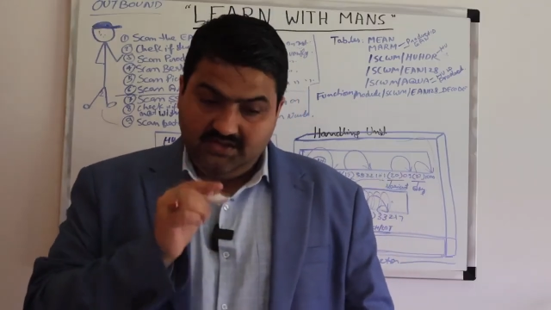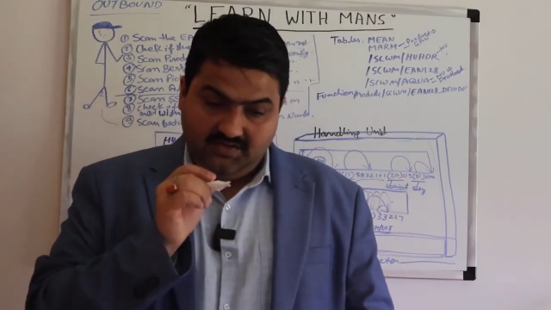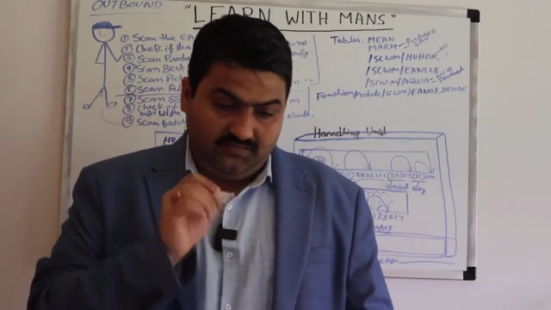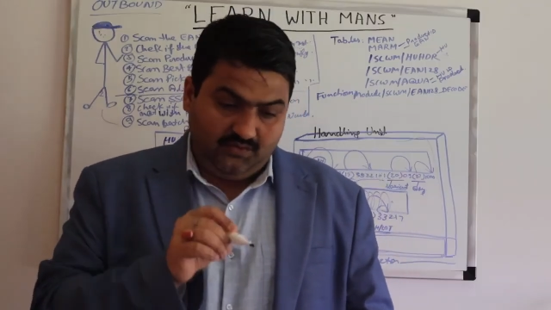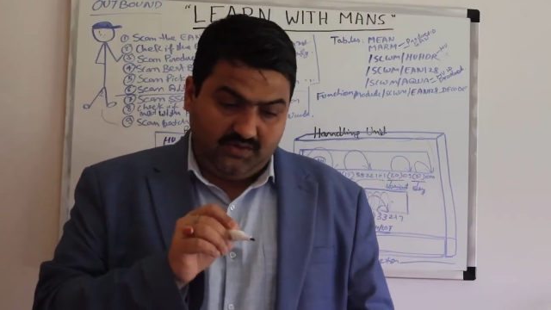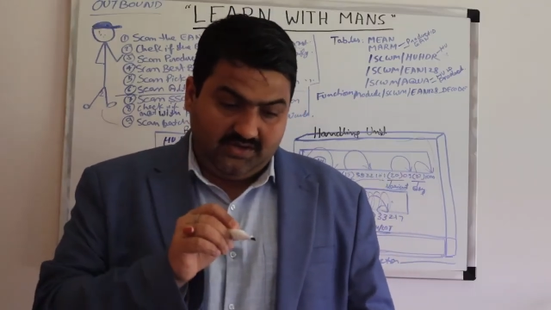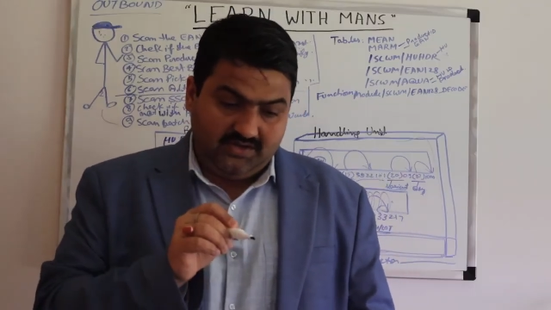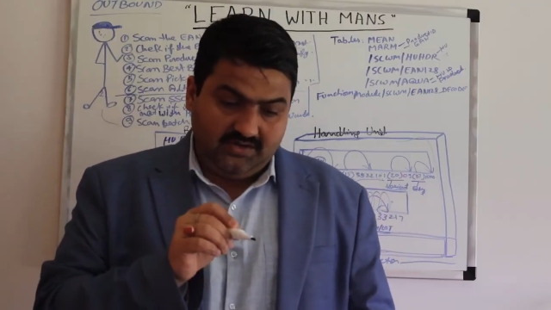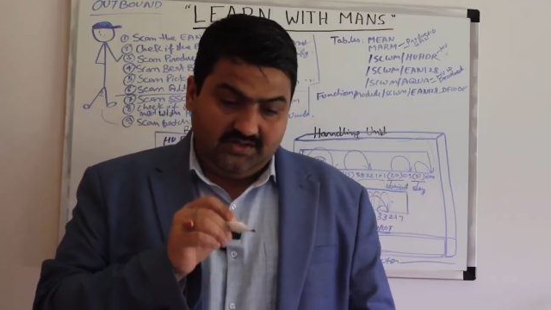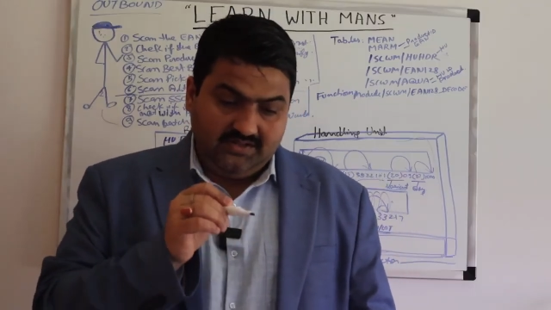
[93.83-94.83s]
If no
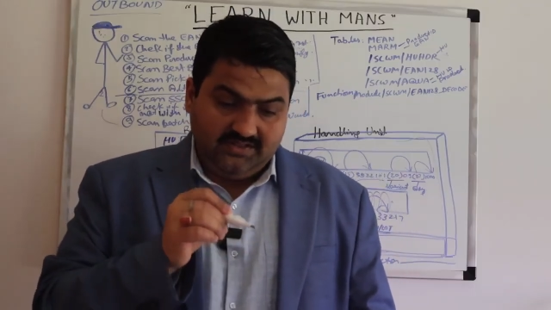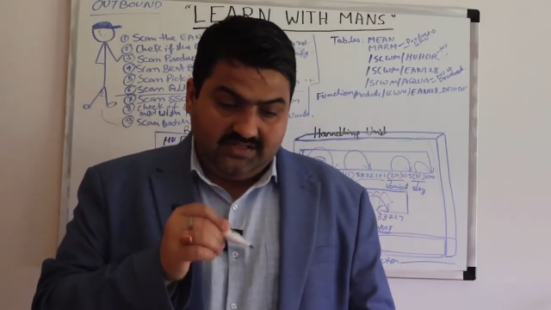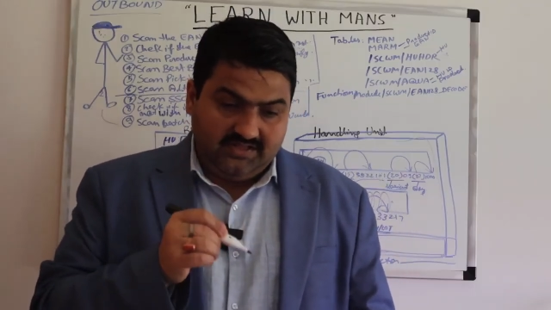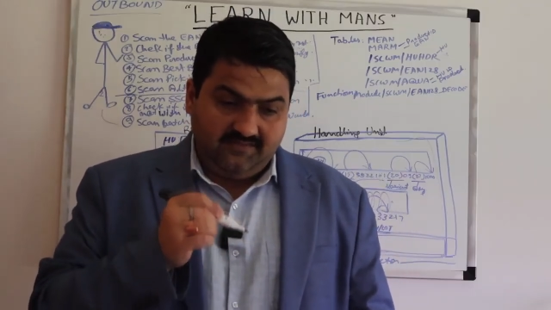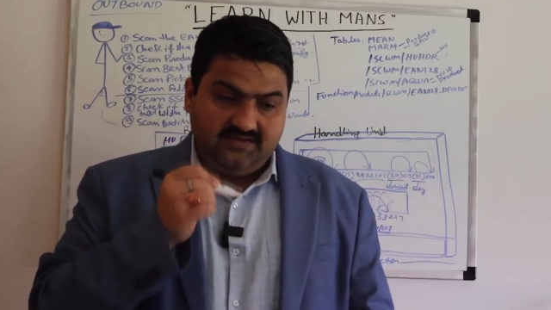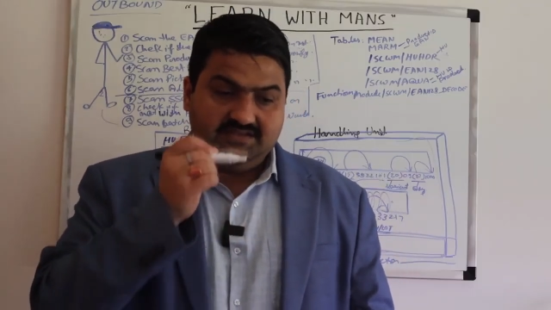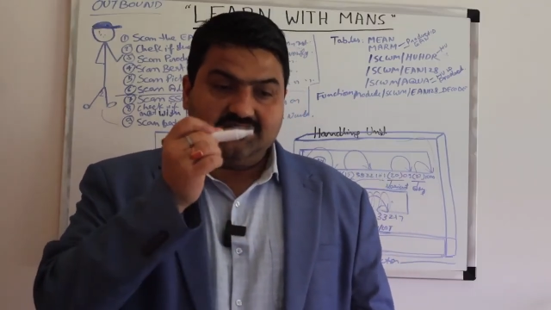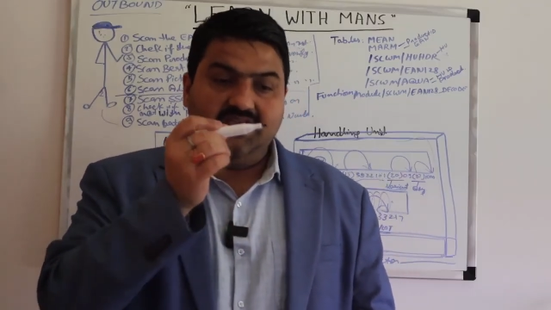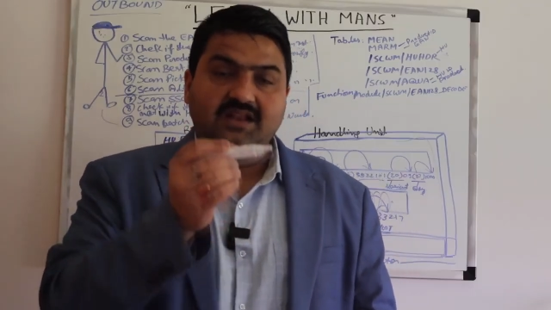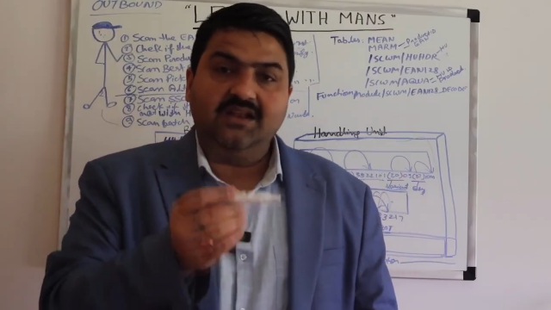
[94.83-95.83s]
error, then they will
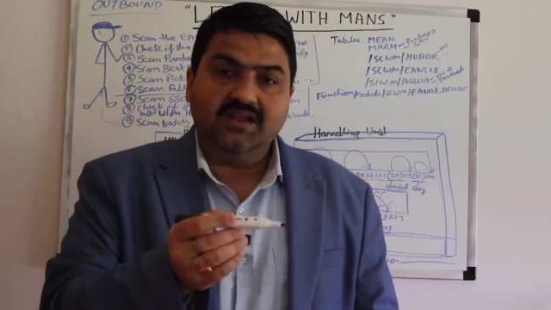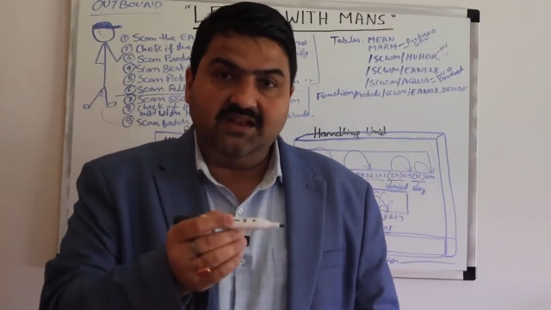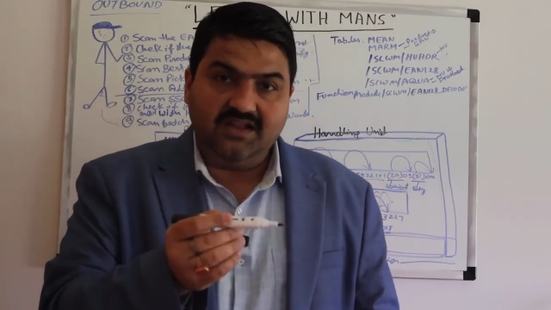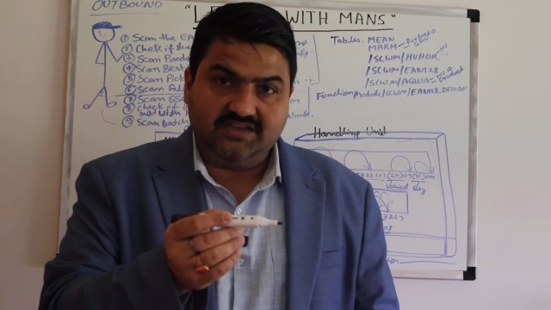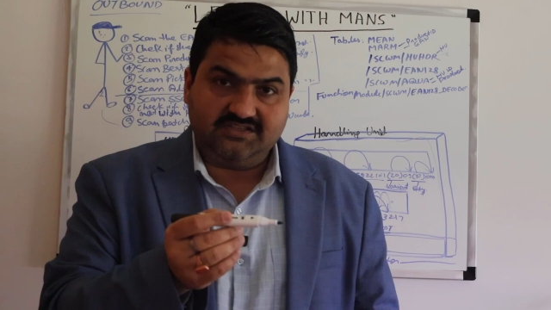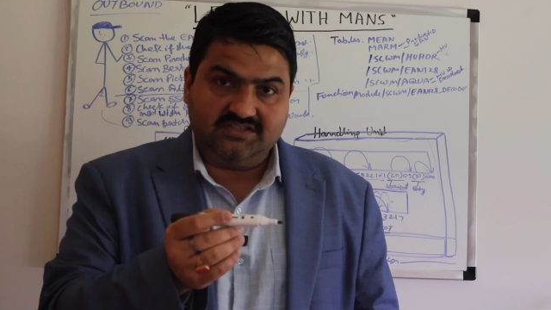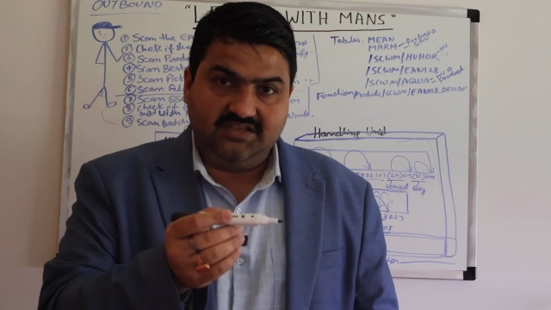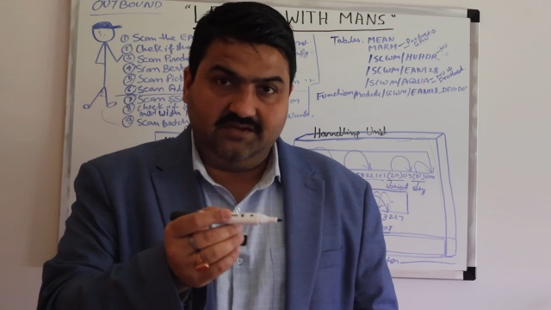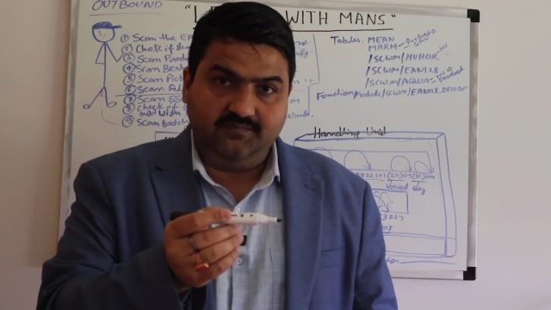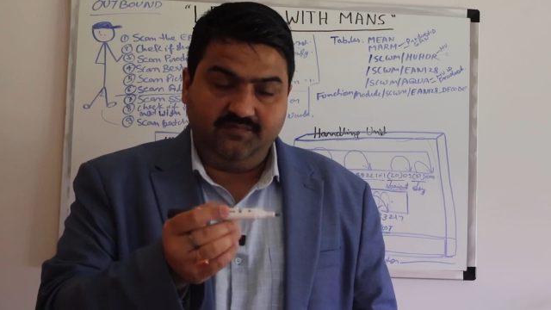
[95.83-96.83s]
scan next
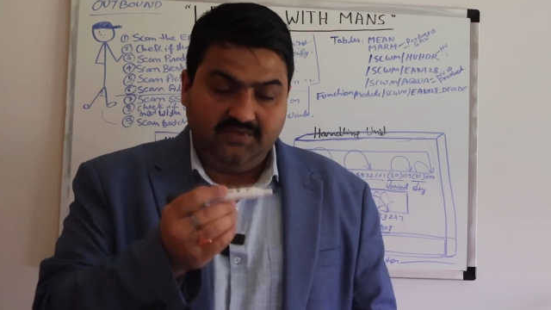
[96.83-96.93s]
thing.